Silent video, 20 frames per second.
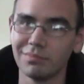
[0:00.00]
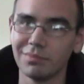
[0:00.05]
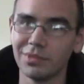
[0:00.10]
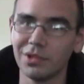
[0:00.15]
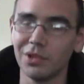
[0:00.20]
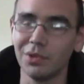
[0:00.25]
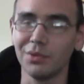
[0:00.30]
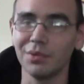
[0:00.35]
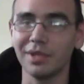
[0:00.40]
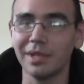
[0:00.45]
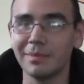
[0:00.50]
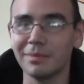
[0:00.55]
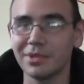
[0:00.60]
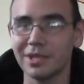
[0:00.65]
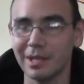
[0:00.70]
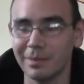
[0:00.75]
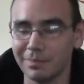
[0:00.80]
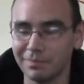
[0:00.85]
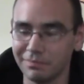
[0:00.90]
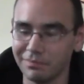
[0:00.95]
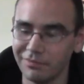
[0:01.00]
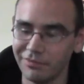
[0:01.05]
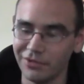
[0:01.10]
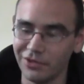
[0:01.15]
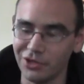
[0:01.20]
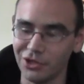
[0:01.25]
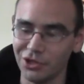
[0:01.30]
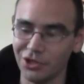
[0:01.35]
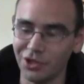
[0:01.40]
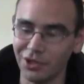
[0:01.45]
two thumbs up for
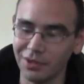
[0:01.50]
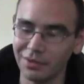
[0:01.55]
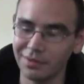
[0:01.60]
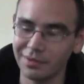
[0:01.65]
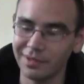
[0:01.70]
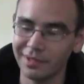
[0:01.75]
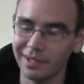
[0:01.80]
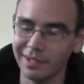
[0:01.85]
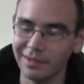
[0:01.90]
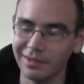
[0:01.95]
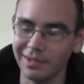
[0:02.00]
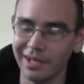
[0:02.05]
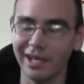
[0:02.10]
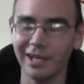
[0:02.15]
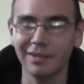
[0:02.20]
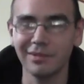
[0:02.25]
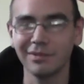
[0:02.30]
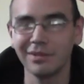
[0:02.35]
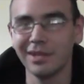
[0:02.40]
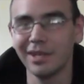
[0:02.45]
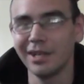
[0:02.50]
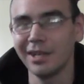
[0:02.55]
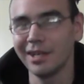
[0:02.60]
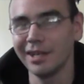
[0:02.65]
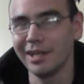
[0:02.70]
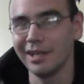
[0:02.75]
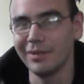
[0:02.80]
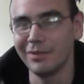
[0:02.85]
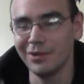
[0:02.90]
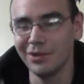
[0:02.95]
sure. I,
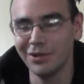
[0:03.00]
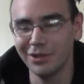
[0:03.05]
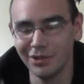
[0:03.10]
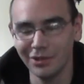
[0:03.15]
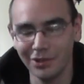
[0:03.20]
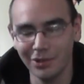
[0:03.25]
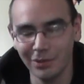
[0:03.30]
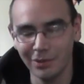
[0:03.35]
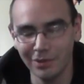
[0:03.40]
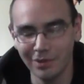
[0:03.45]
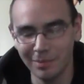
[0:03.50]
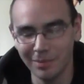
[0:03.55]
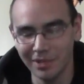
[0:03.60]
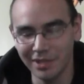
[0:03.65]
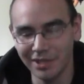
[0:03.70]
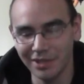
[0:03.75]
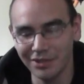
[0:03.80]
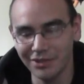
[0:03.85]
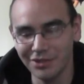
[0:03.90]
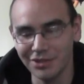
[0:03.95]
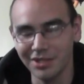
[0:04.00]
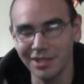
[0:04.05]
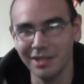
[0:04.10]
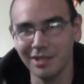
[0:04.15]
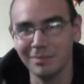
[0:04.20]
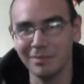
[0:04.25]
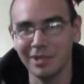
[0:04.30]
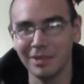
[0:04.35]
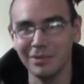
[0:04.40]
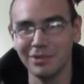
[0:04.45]
if you're going to go with the beginner's
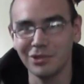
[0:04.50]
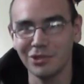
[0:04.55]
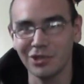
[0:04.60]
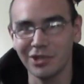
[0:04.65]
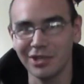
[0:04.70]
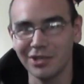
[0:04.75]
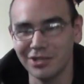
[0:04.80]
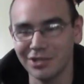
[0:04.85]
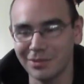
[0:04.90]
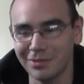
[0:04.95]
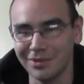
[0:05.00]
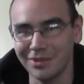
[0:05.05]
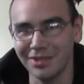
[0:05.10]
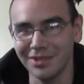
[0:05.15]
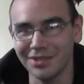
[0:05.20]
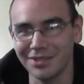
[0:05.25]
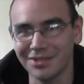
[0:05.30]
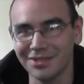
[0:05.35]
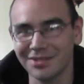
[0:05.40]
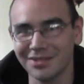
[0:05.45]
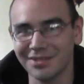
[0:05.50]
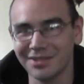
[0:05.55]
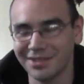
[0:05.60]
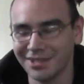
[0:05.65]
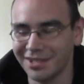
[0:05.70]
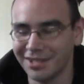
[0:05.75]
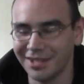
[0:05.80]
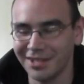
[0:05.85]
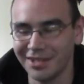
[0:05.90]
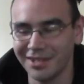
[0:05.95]
kit, maybe try some of this.
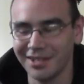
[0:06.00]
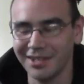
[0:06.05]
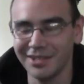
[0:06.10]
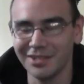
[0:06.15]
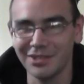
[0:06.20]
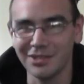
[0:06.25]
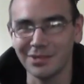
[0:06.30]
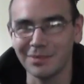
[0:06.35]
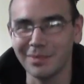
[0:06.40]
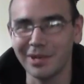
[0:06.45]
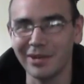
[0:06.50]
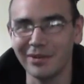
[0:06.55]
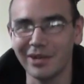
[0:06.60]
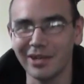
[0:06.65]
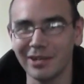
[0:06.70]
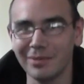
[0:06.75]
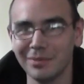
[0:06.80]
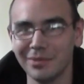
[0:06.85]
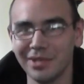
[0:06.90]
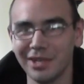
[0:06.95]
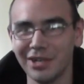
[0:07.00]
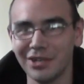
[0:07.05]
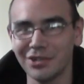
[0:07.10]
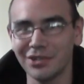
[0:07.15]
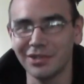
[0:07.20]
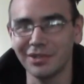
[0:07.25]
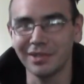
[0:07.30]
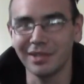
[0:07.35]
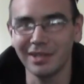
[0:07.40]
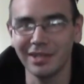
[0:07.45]
Just my
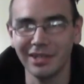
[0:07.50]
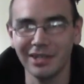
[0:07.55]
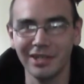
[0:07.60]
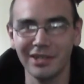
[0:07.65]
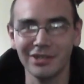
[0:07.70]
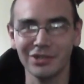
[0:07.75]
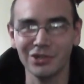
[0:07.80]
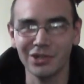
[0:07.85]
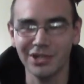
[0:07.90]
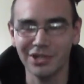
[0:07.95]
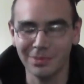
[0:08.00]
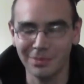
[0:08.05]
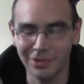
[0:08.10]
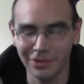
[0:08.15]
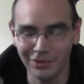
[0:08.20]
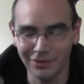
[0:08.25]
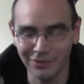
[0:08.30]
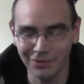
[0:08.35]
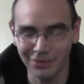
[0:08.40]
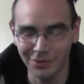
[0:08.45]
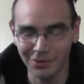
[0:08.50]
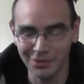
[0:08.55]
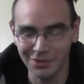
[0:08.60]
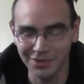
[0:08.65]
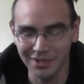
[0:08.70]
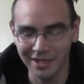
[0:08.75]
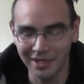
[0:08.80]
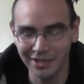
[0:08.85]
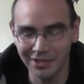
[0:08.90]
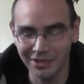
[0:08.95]
recommendation. I'll, I'll try some other fluids
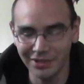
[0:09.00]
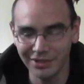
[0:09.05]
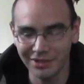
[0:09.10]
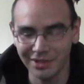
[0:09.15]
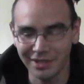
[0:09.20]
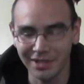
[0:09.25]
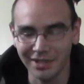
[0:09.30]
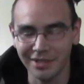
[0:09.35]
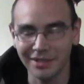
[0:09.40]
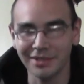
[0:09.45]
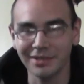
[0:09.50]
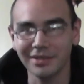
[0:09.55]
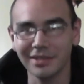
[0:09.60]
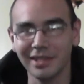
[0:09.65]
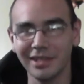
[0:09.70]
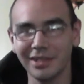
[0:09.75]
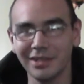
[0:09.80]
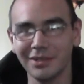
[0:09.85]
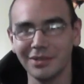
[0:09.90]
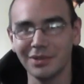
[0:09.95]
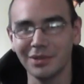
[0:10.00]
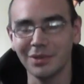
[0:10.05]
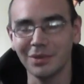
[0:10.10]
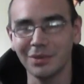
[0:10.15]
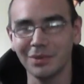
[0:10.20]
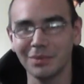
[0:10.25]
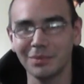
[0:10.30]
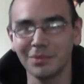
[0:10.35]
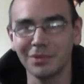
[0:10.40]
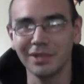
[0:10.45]
later and uh, let you
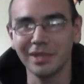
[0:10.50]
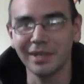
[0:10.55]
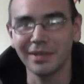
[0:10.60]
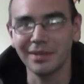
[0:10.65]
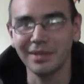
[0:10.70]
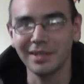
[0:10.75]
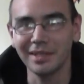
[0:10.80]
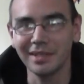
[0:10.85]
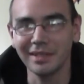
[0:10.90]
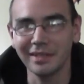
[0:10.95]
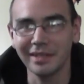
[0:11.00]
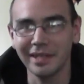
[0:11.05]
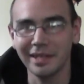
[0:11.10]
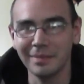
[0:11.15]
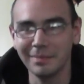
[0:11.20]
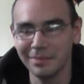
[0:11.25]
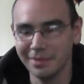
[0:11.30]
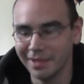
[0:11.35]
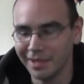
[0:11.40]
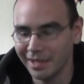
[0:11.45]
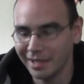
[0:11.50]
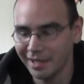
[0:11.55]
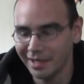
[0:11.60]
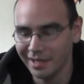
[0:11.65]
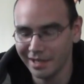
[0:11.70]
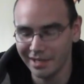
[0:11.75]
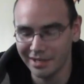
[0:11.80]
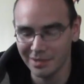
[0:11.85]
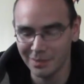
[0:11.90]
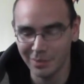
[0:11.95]
know what I think of them,
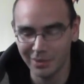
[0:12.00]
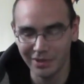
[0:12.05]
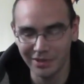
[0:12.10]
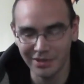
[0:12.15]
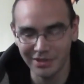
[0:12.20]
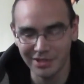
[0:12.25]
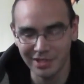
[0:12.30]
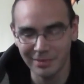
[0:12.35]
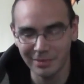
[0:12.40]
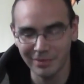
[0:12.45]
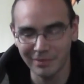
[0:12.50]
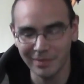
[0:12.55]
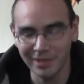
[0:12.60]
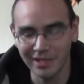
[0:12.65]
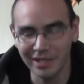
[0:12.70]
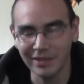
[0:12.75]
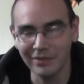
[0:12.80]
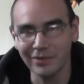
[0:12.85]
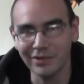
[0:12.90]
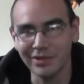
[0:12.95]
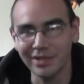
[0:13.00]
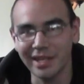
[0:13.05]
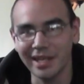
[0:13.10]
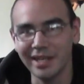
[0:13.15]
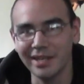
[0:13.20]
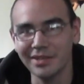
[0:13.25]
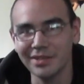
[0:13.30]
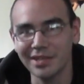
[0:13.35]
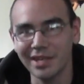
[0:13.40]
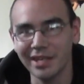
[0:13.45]
as well as some of my different
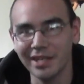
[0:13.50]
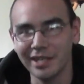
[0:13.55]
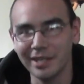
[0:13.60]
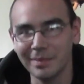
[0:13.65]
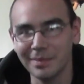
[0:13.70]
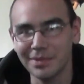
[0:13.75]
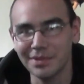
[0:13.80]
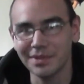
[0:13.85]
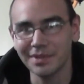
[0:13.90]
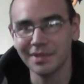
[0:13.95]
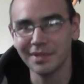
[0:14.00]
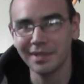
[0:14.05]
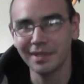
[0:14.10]
tank setups